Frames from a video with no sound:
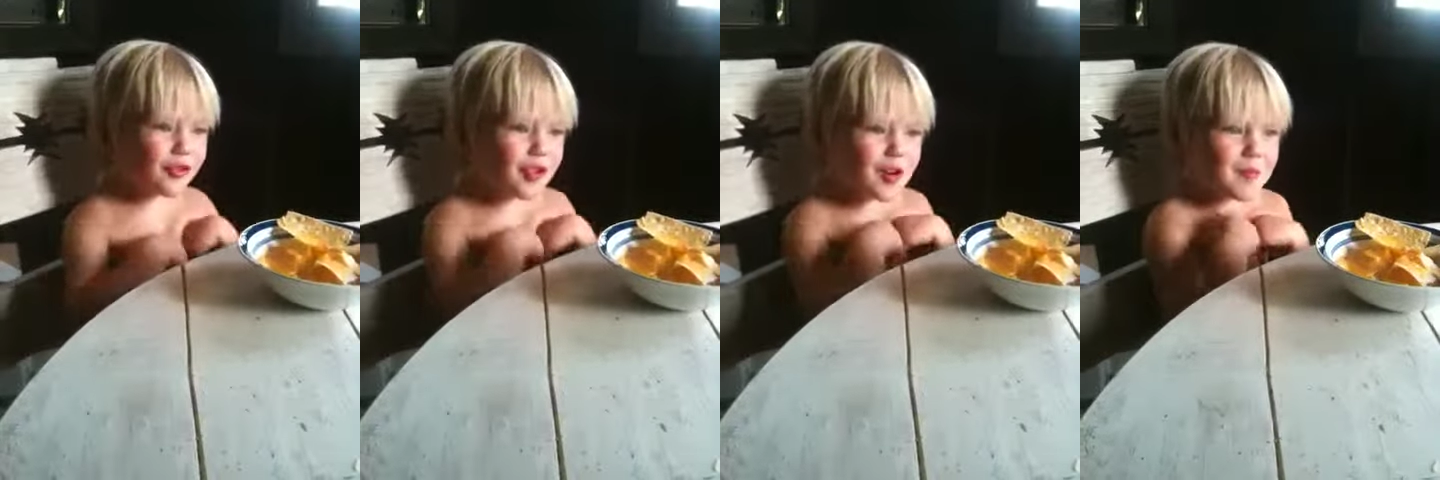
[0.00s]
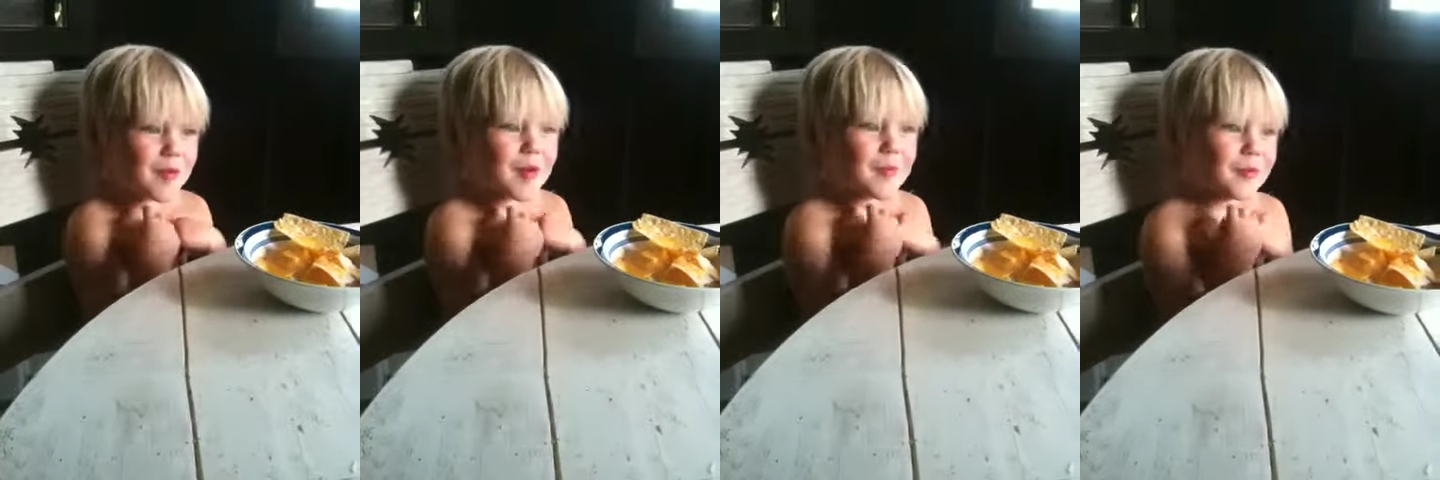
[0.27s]

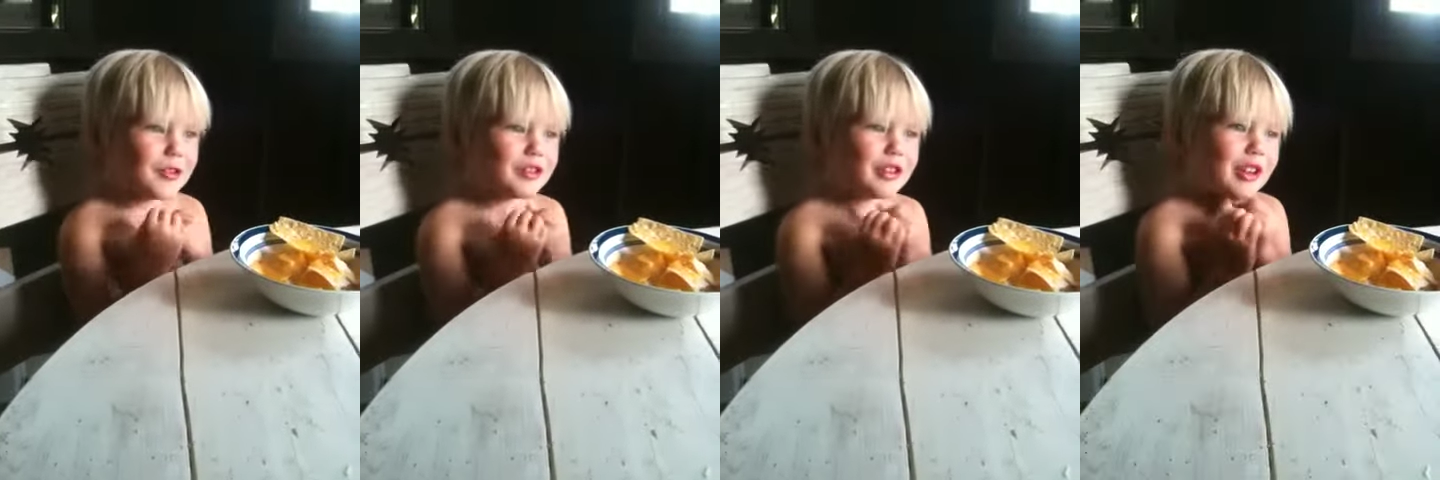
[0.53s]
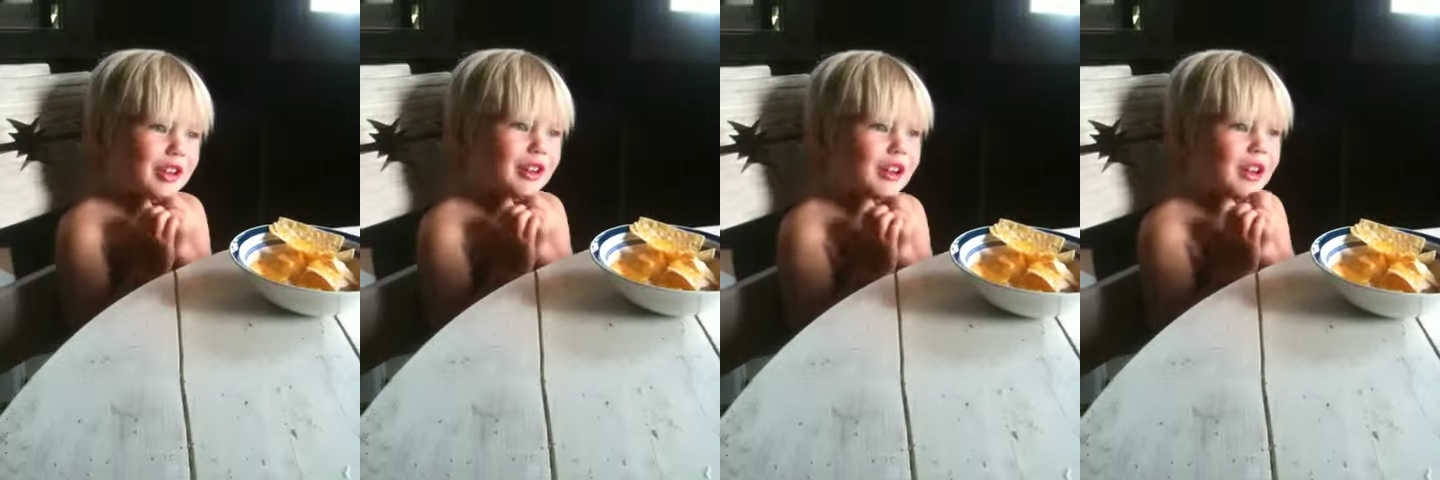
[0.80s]
for my
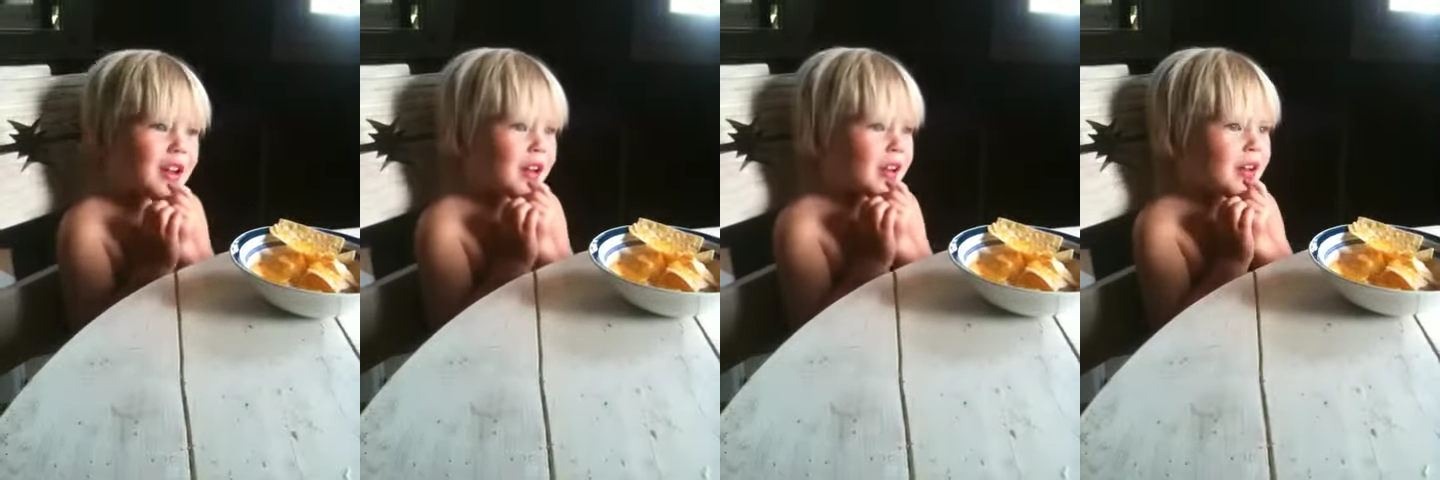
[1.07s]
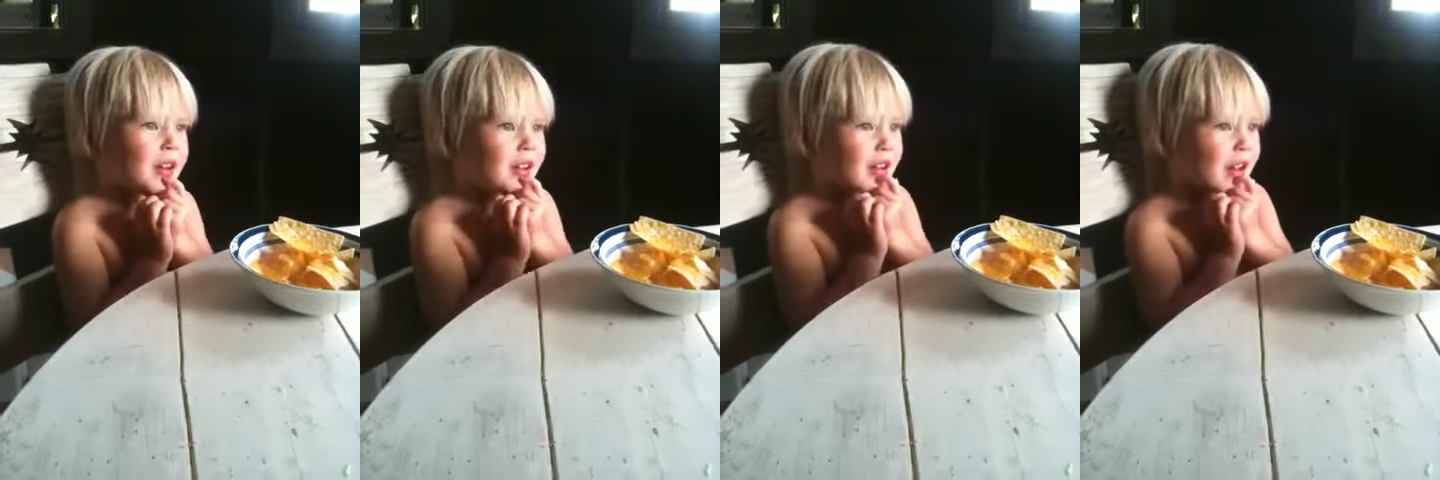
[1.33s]
birthday.
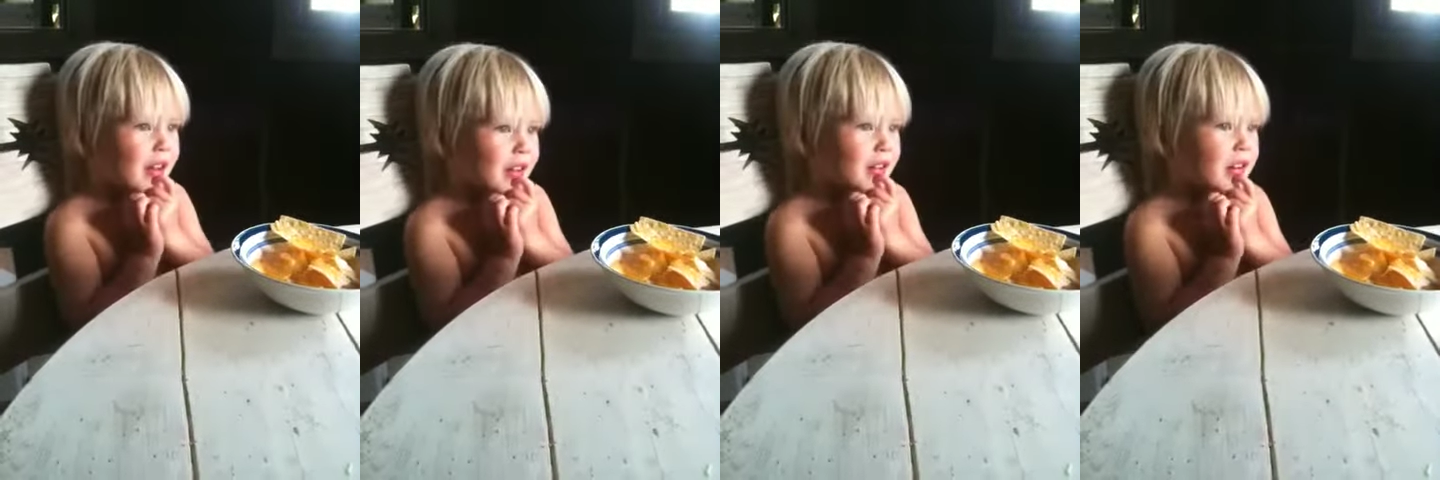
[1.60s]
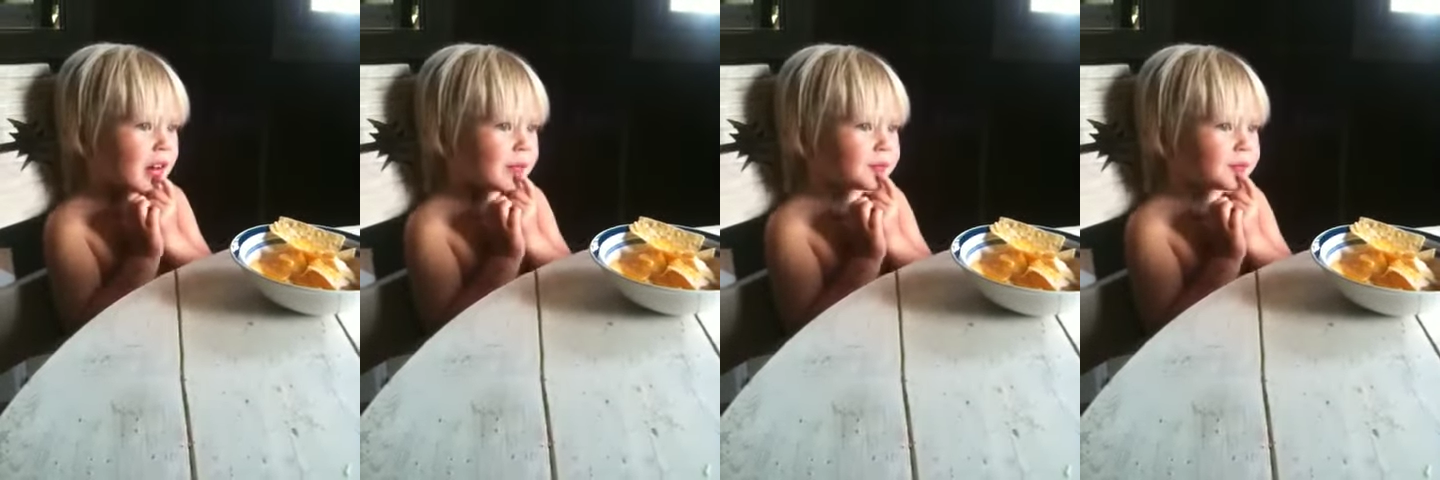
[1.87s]
And